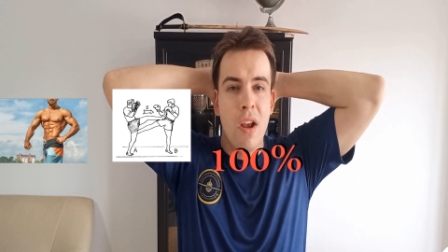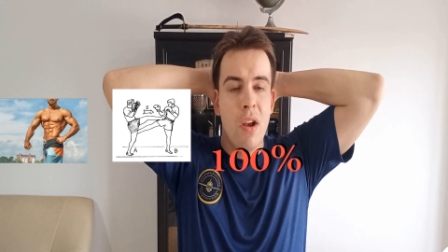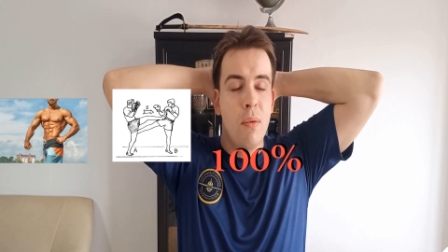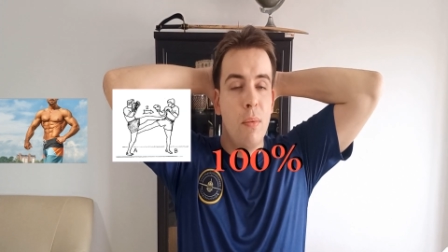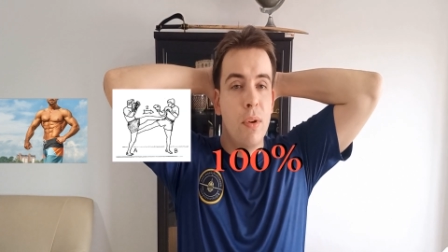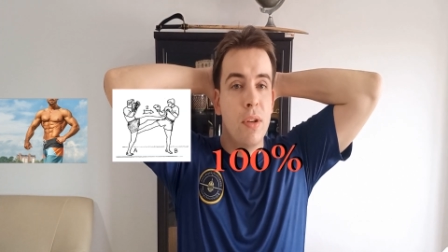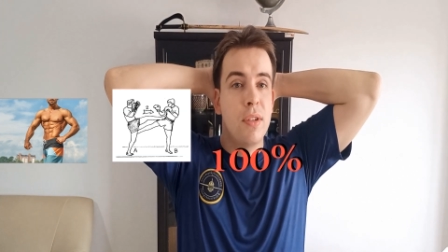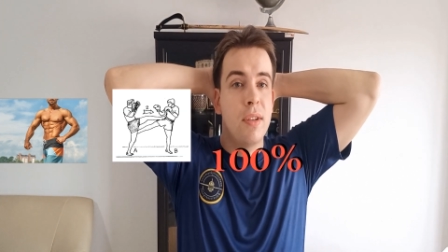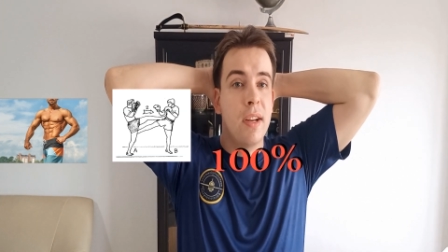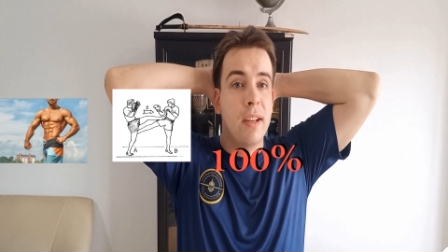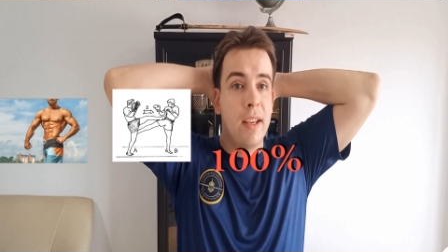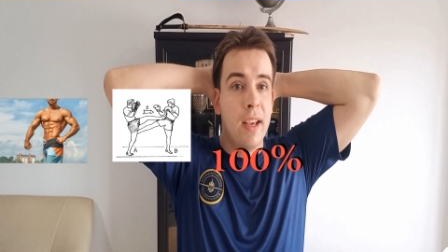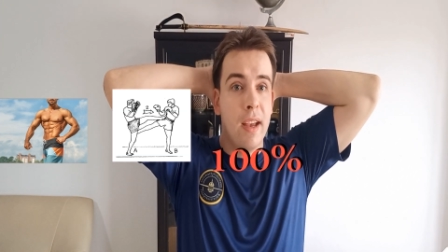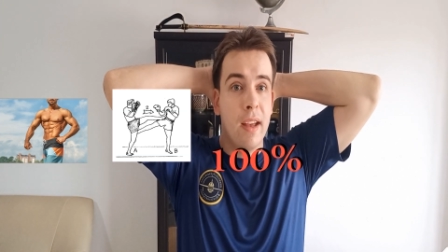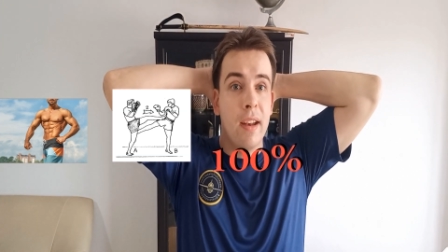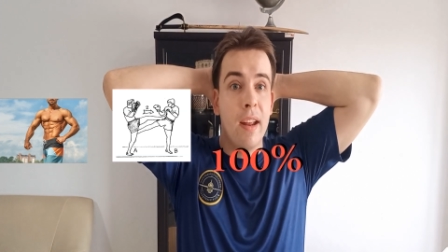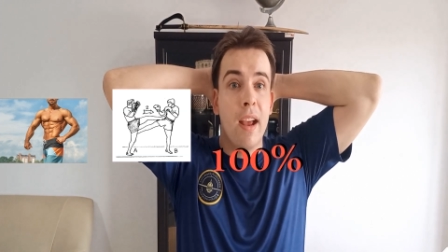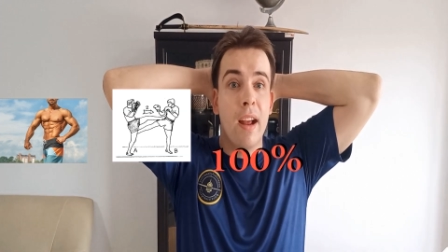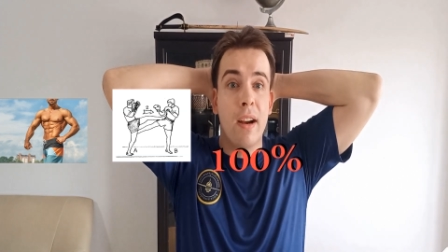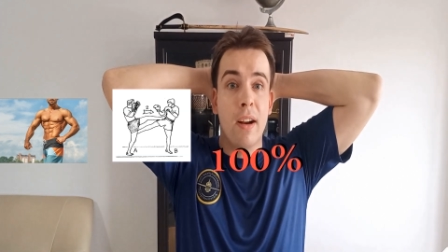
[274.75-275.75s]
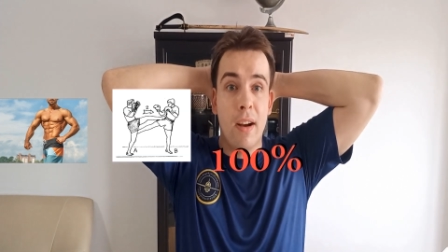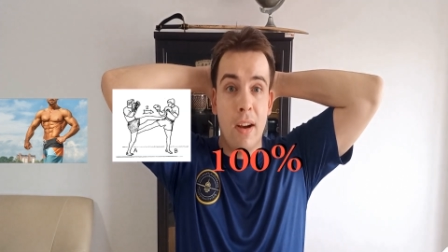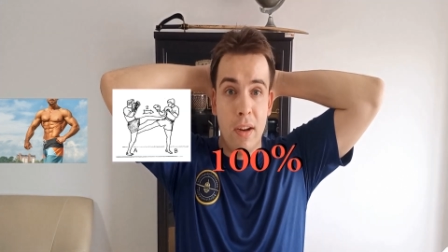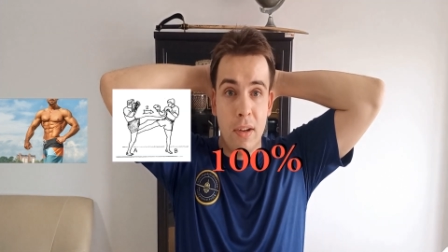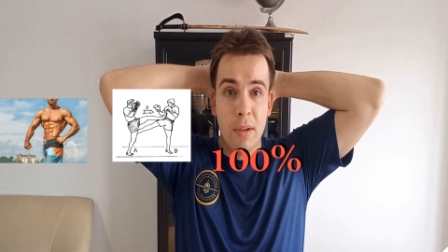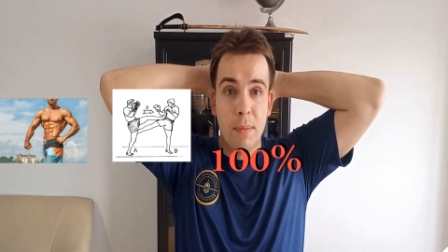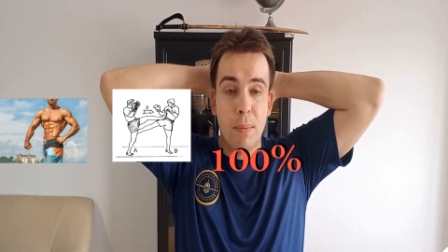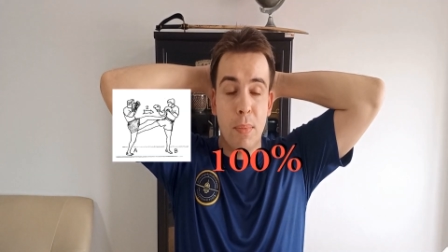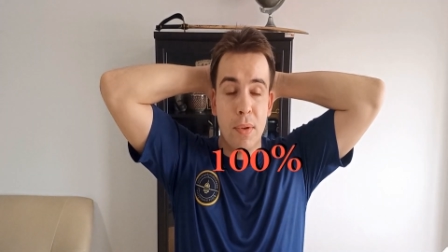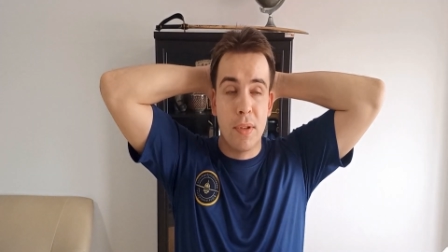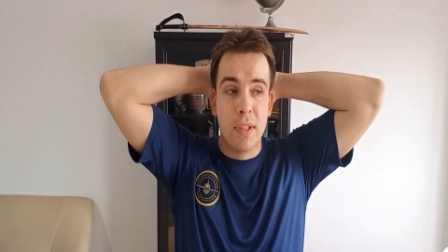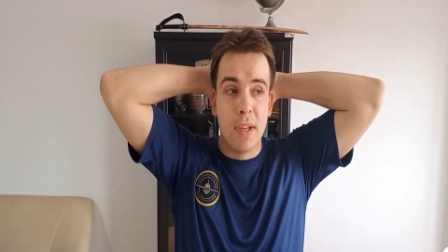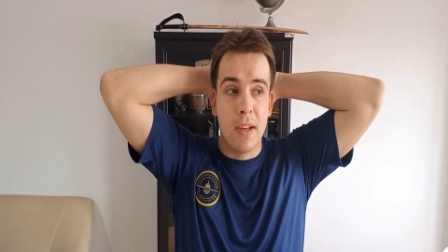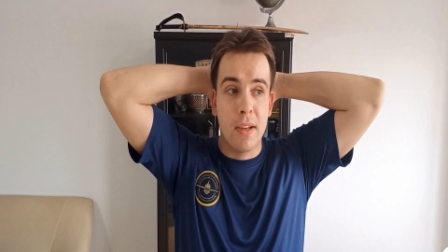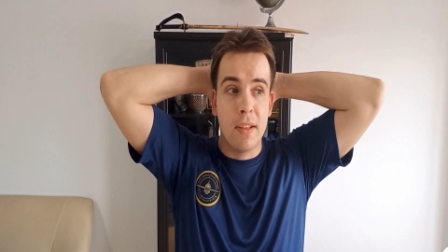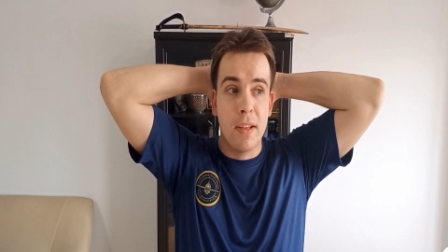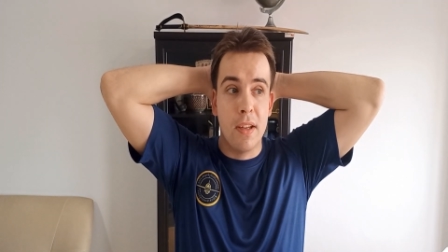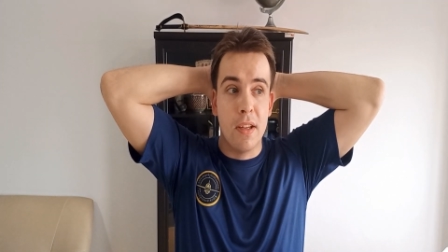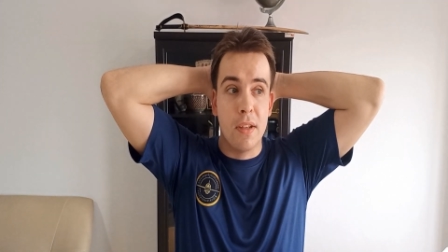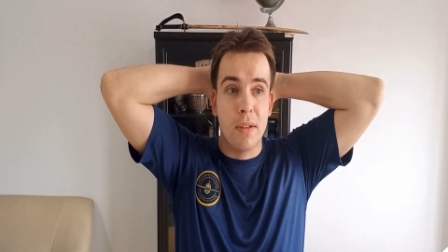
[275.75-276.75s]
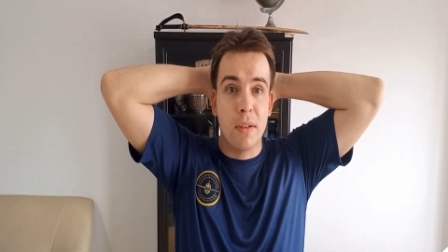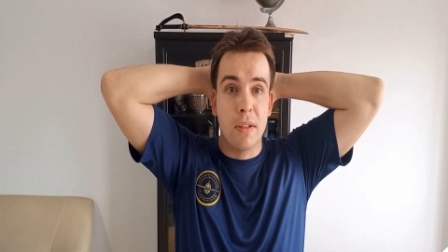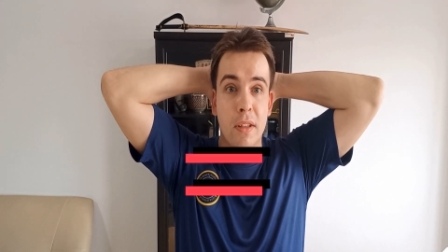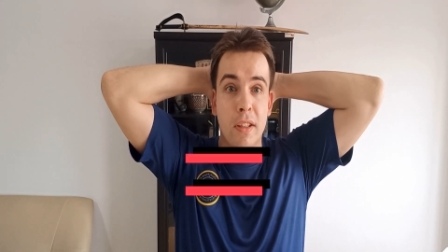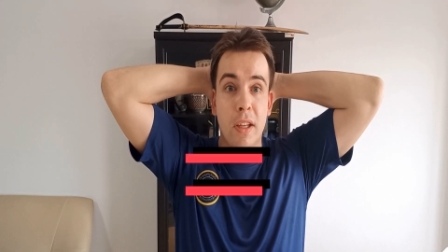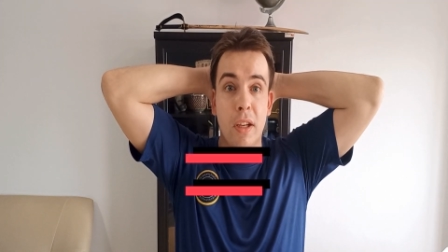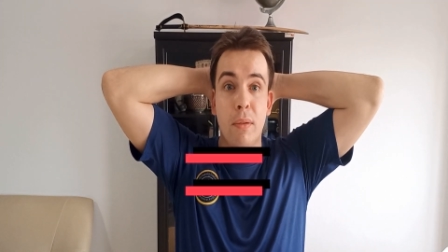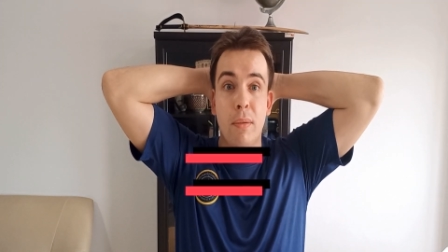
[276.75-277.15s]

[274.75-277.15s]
which again, at 100% is the